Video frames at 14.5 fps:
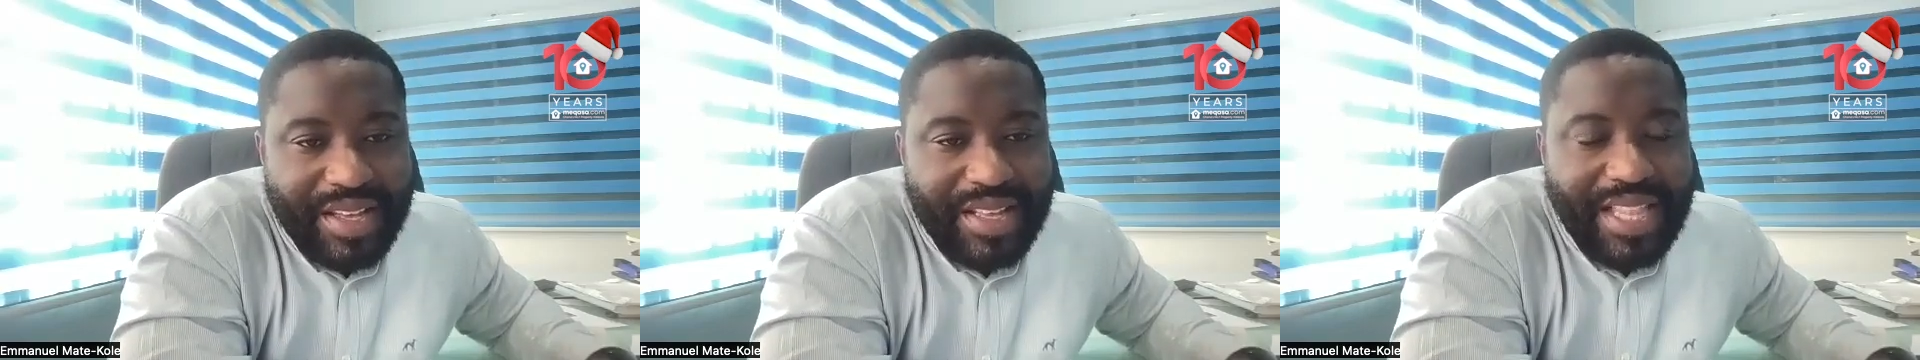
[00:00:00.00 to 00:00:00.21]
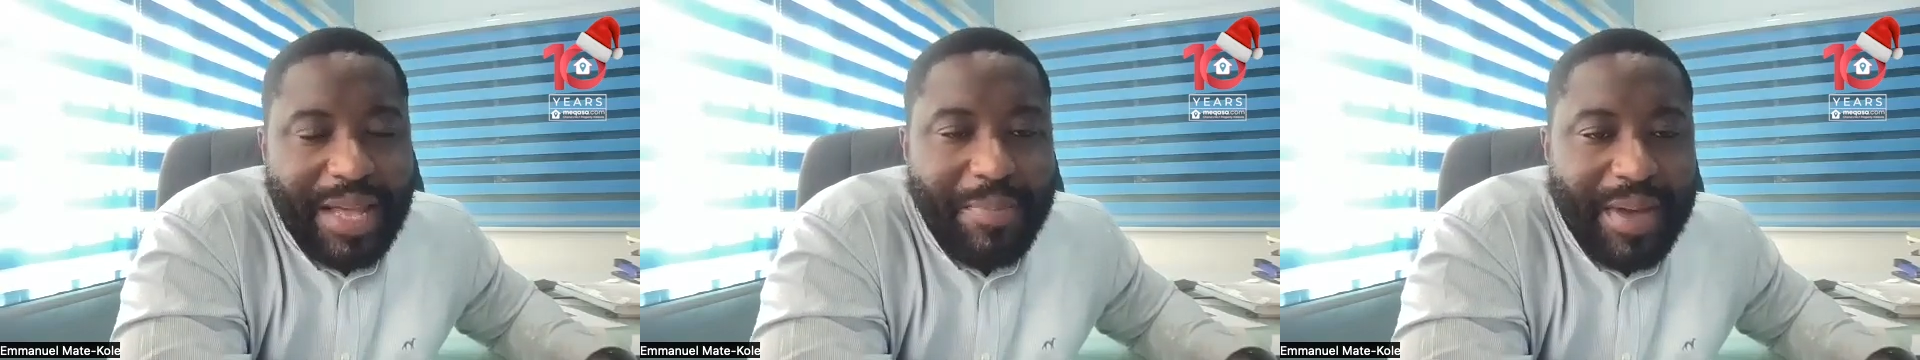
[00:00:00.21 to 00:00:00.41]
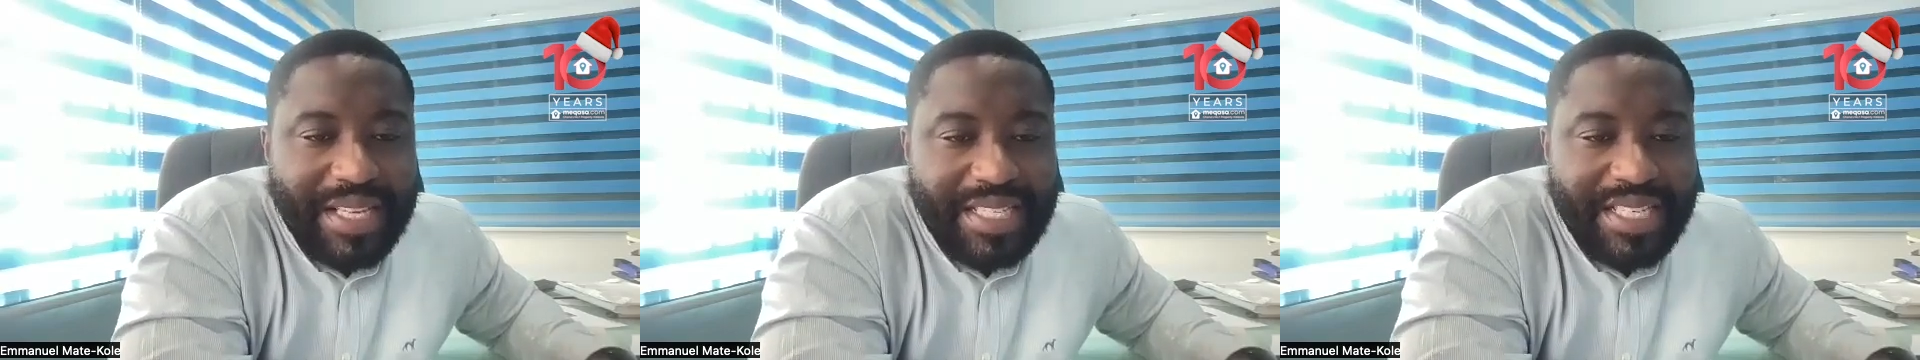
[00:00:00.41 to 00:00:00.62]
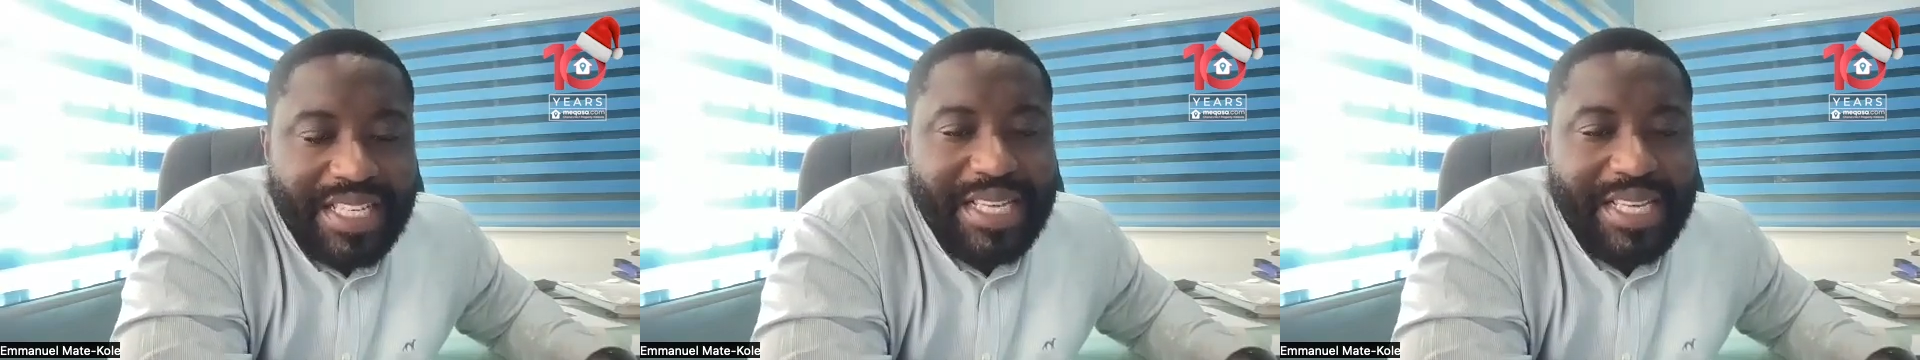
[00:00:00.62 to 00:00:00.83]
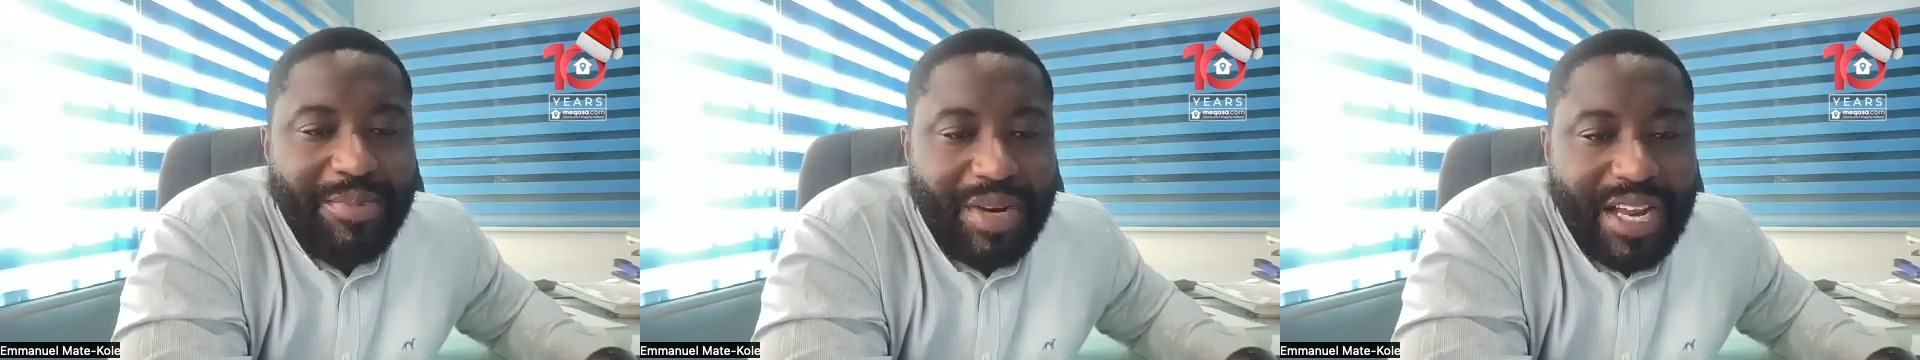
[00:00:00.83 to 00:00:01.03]
That person is
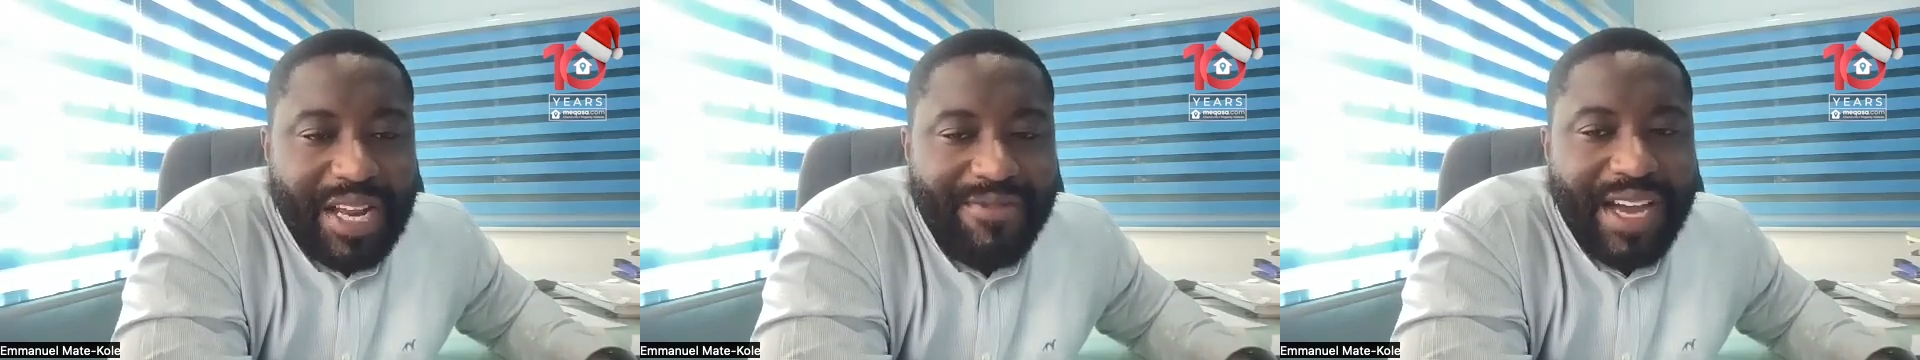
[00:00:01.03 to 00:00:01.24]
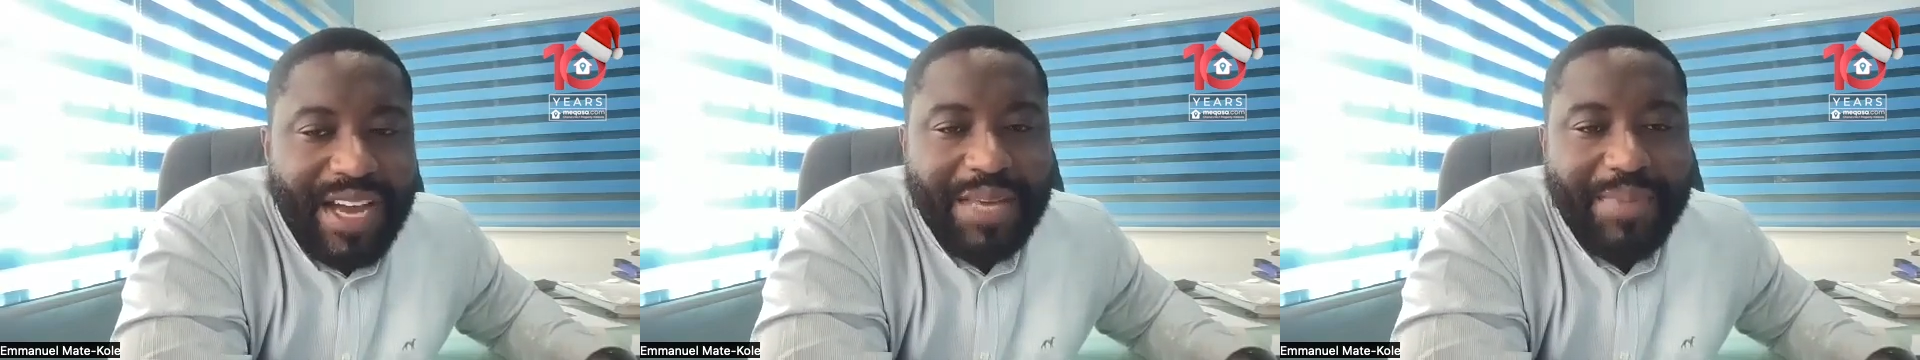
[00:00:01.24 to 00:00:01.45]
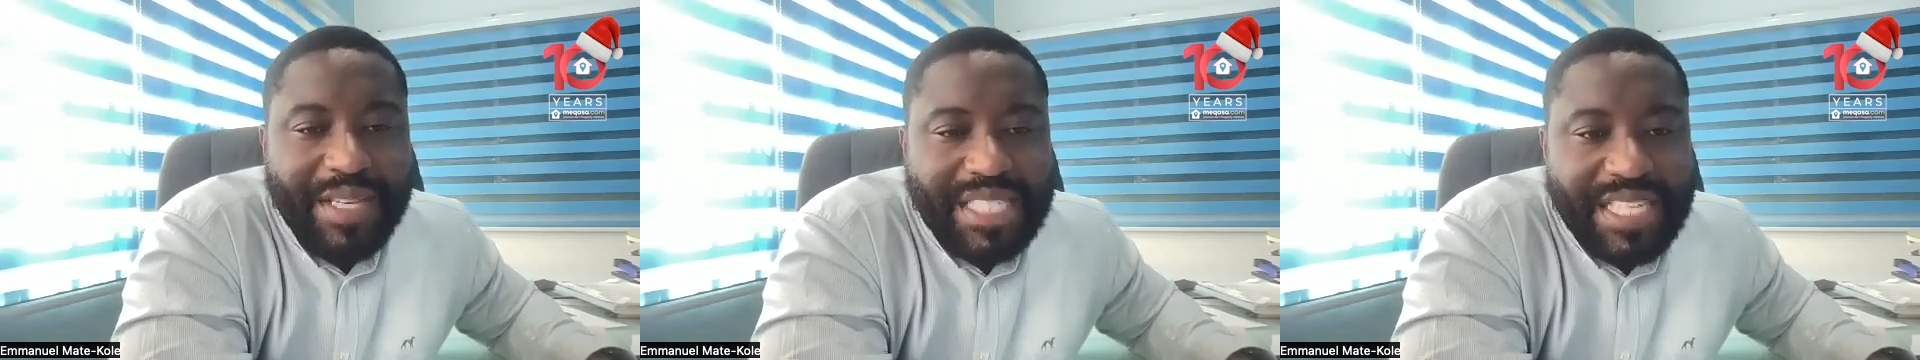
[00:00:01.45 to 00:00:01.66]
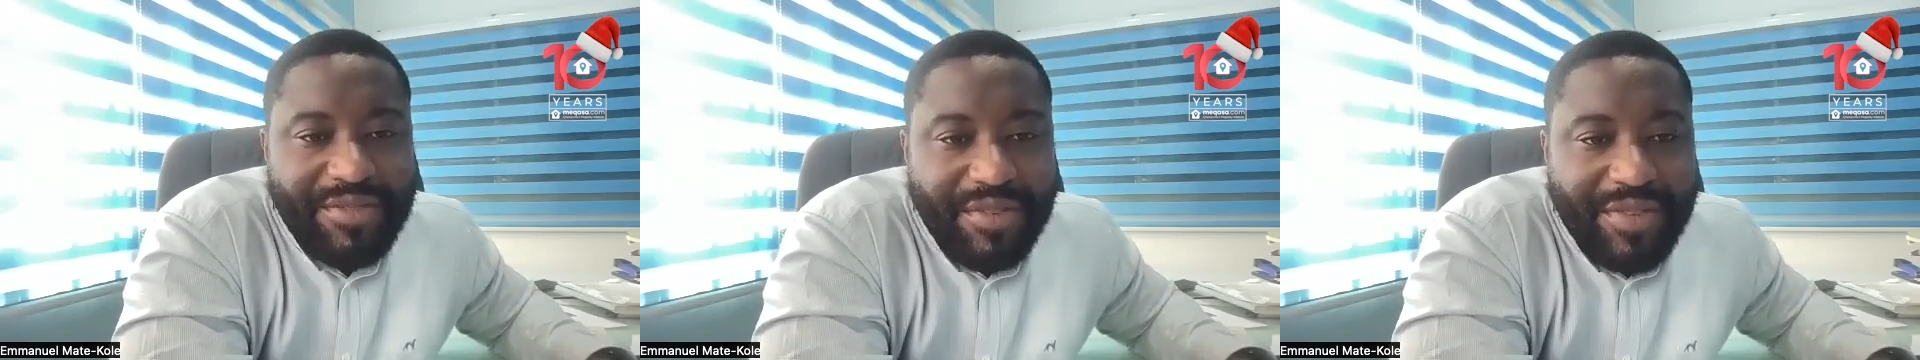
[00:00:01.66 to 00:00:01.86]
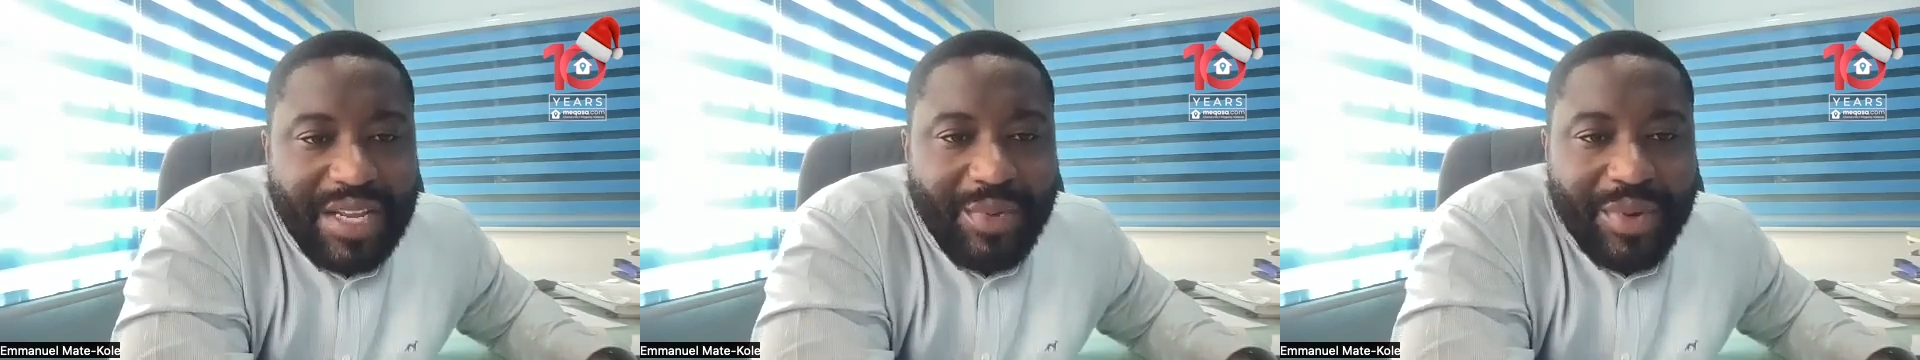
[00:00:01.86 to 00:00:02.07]
a bona fide purchaser for
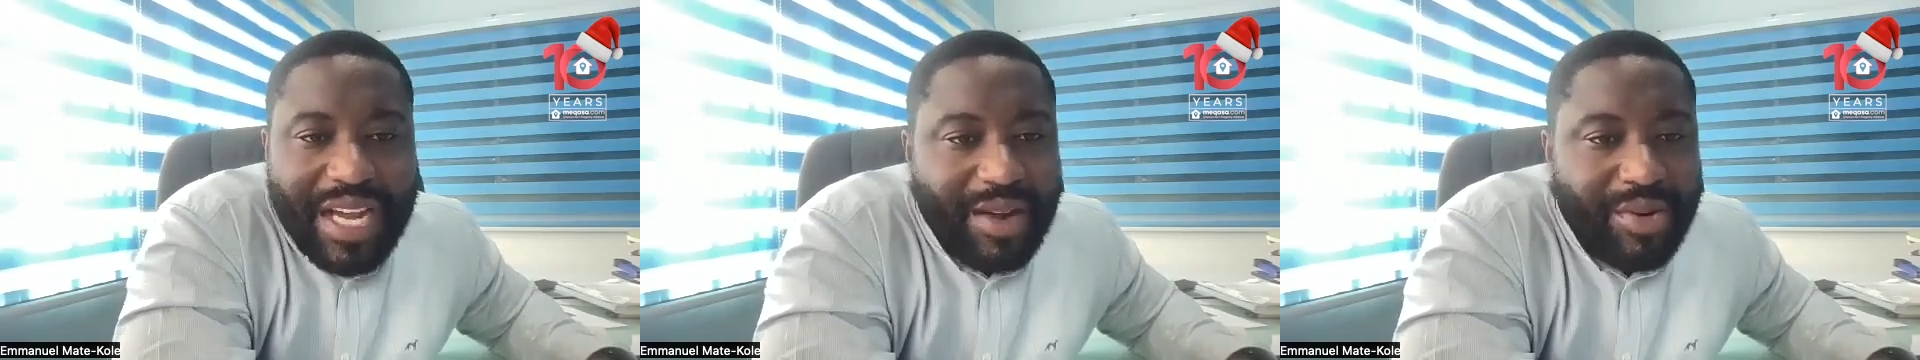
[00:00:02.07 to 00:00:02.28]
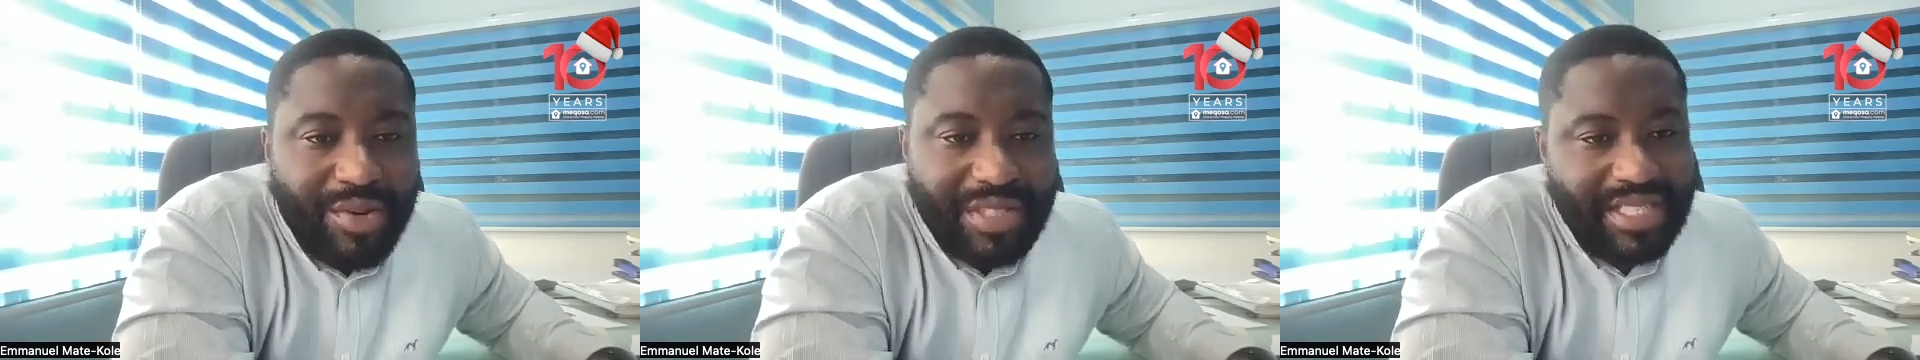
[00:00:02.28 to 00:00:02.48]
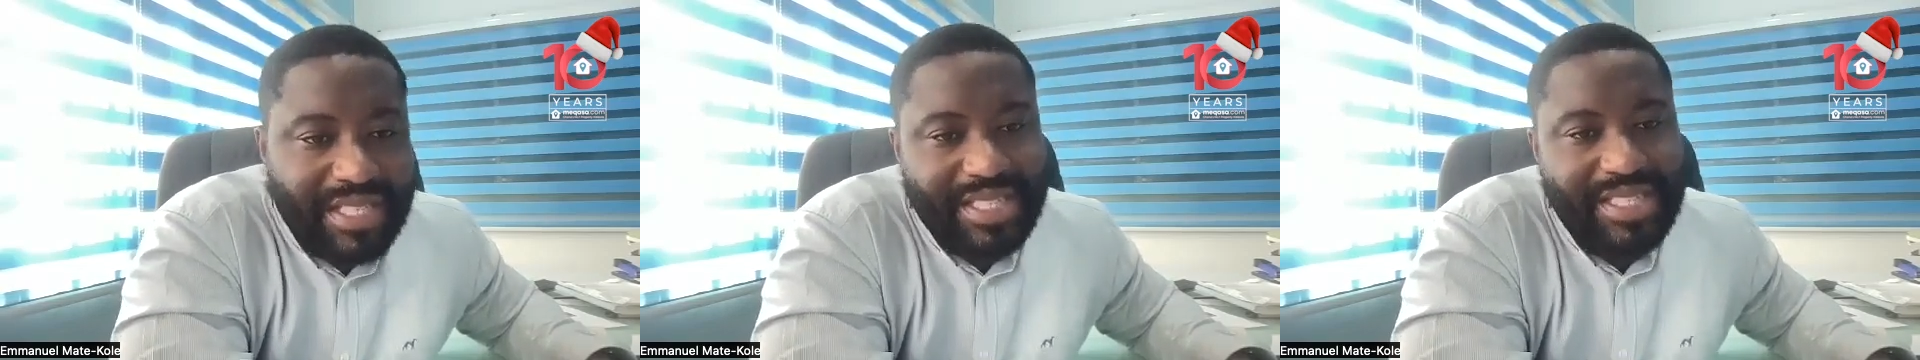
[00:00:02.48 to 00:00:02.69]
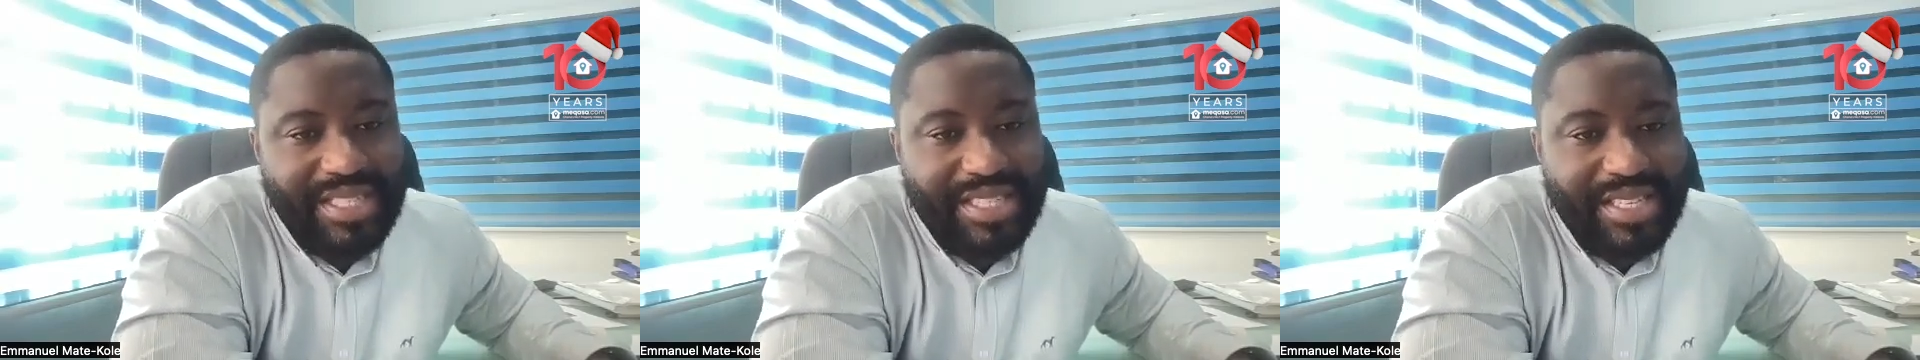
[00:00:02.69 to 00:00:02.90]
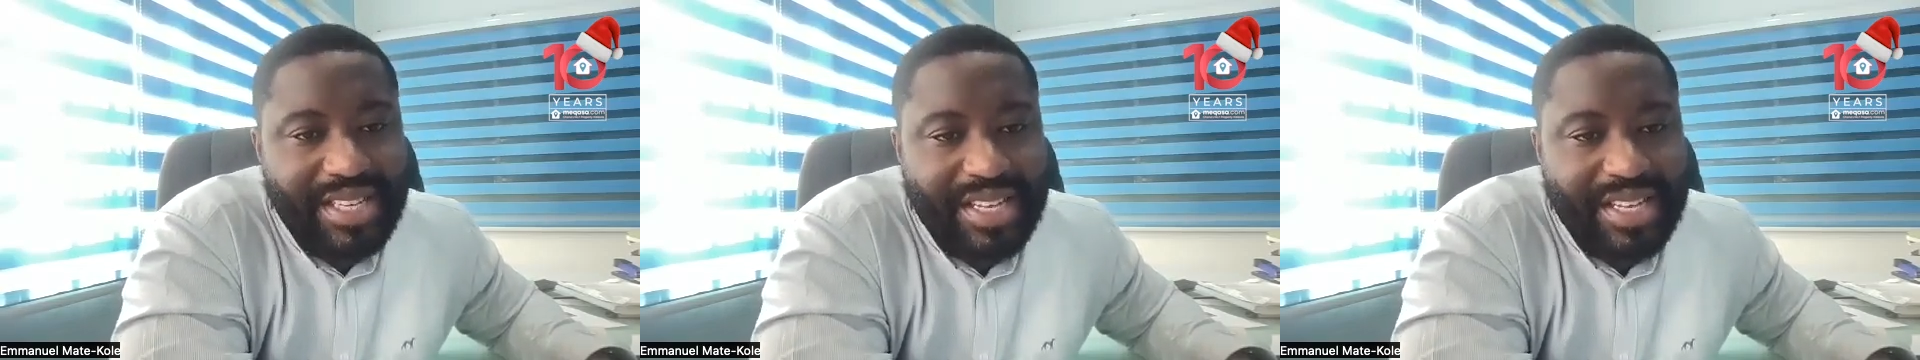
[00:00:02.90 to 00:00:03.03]
value without notice.